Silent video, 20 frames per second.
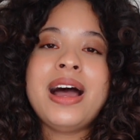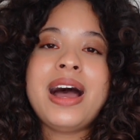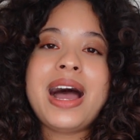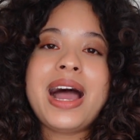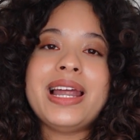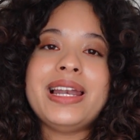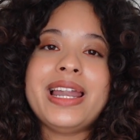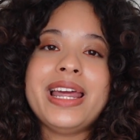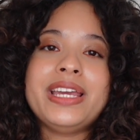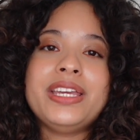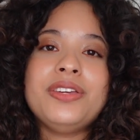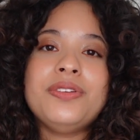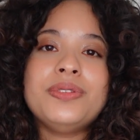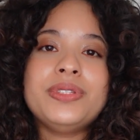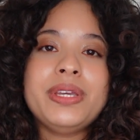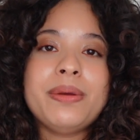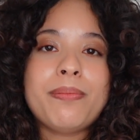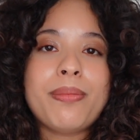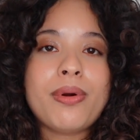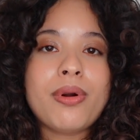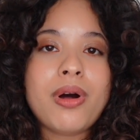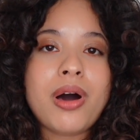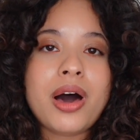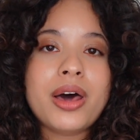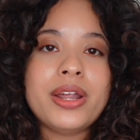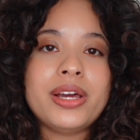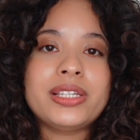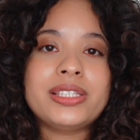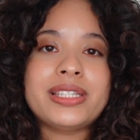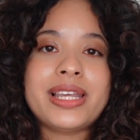I like using
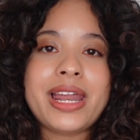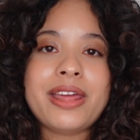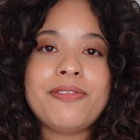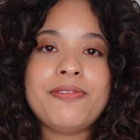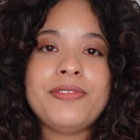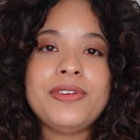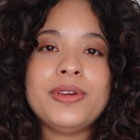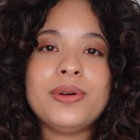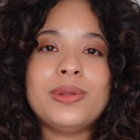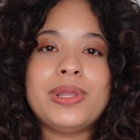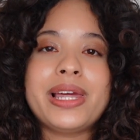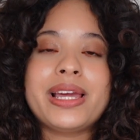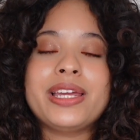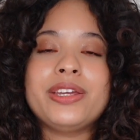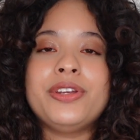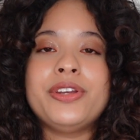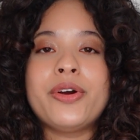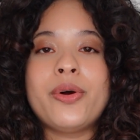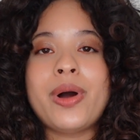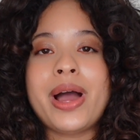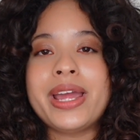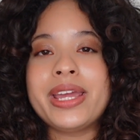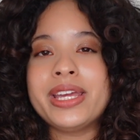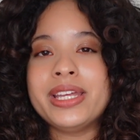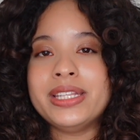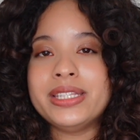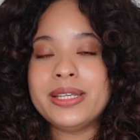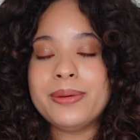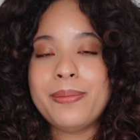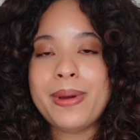products that I feel like, you know, I
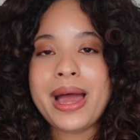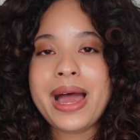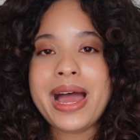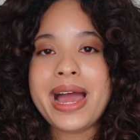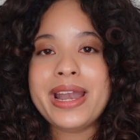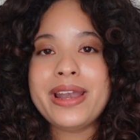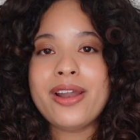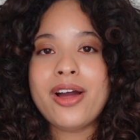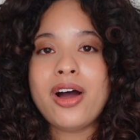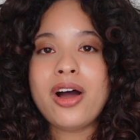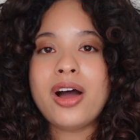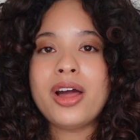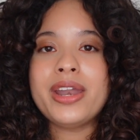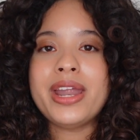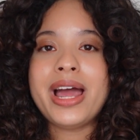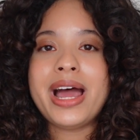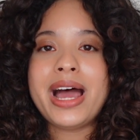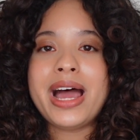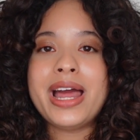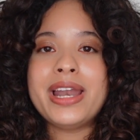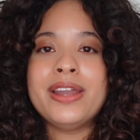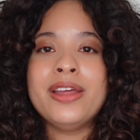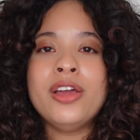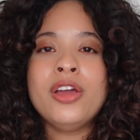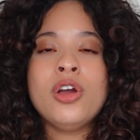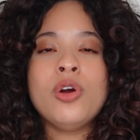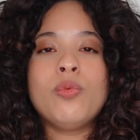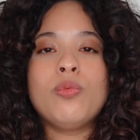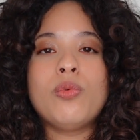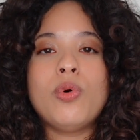can depend on and
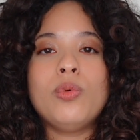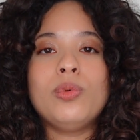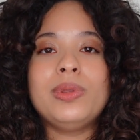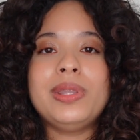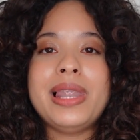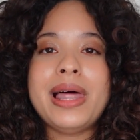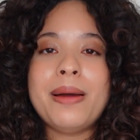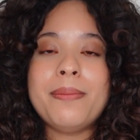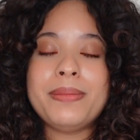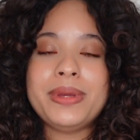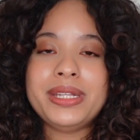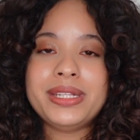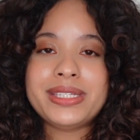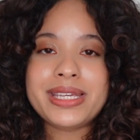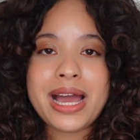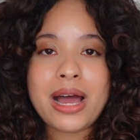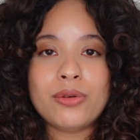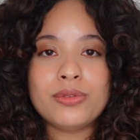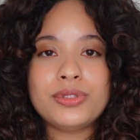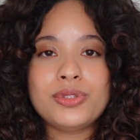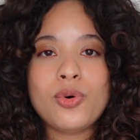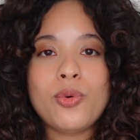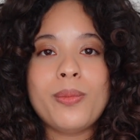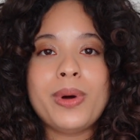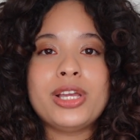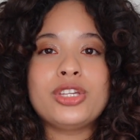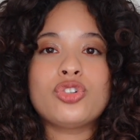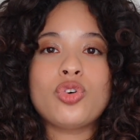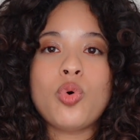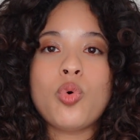won't let me down so
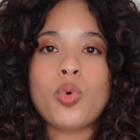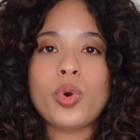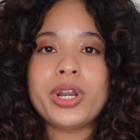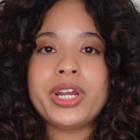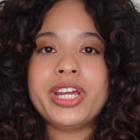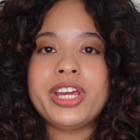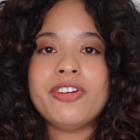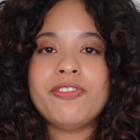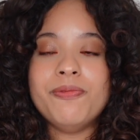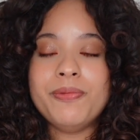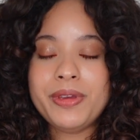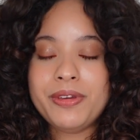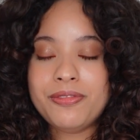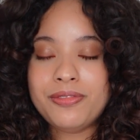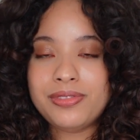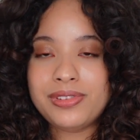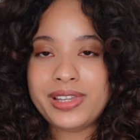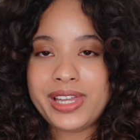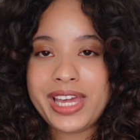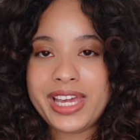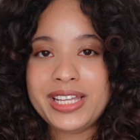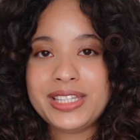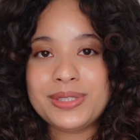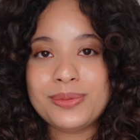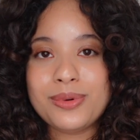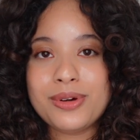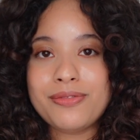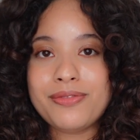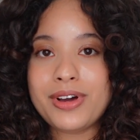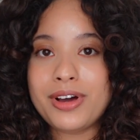much or give me
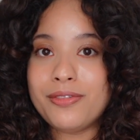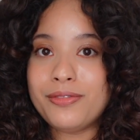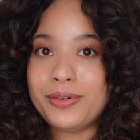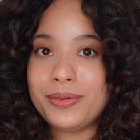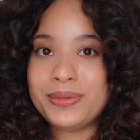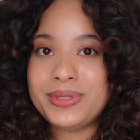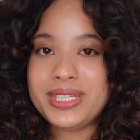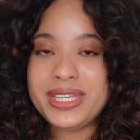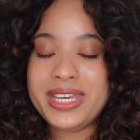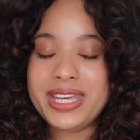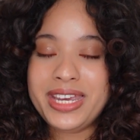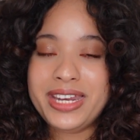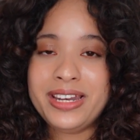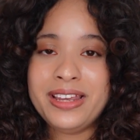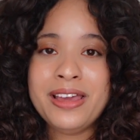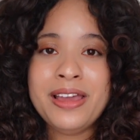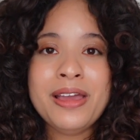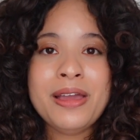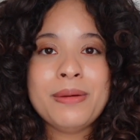flakes with a routine,